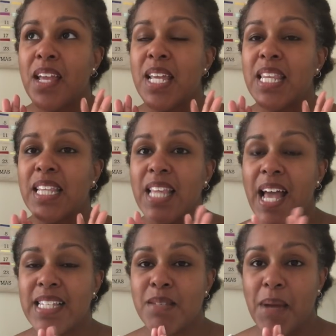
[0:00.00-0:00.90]
in the
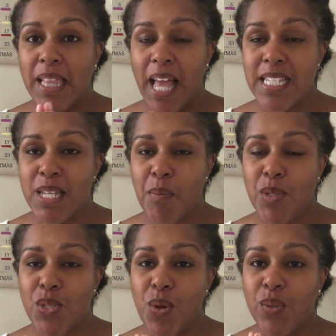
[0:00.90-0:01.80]
last in my last
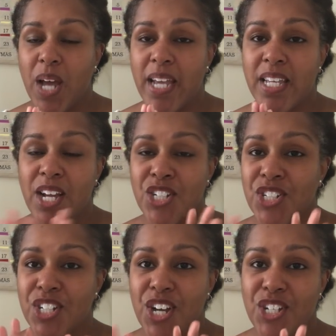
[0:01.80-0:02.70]
episode I
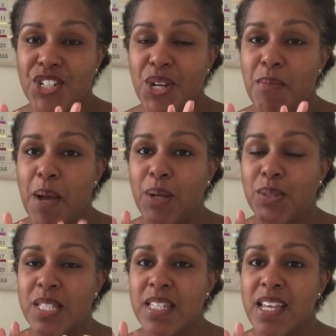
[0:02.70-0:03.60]
gushed and gushed
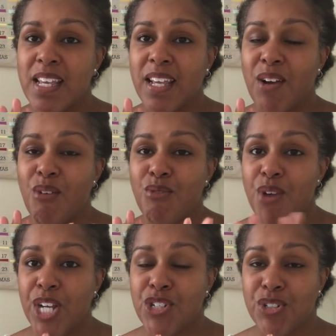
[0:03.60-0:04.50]
about seeing
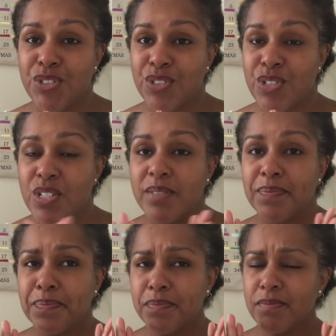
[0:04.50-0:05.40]
Rachel's
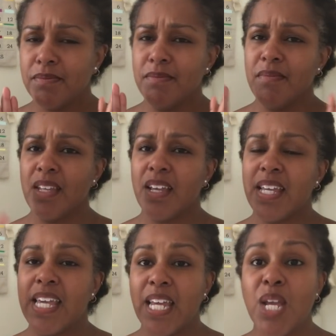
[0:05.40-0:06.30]

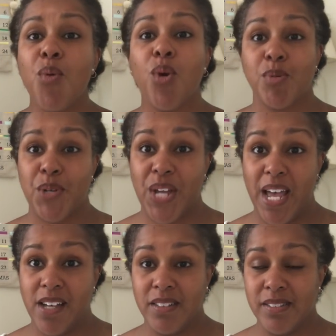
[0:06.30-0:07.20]
getting warmer
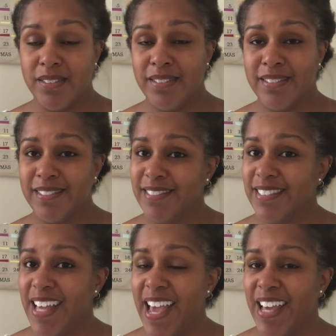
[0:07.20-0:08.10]
cowl
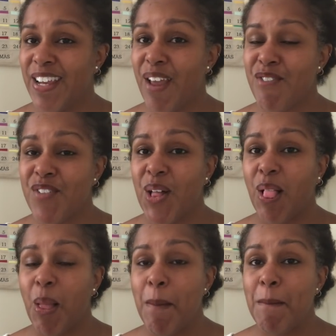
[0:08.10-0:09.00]
and
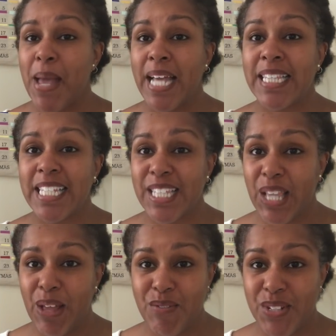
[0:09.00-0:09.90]
fell madly
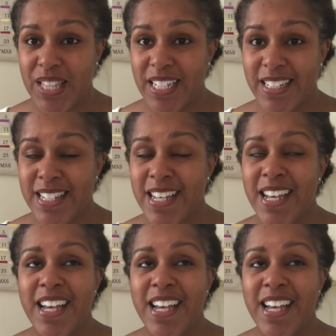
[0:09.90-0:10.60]
in love with it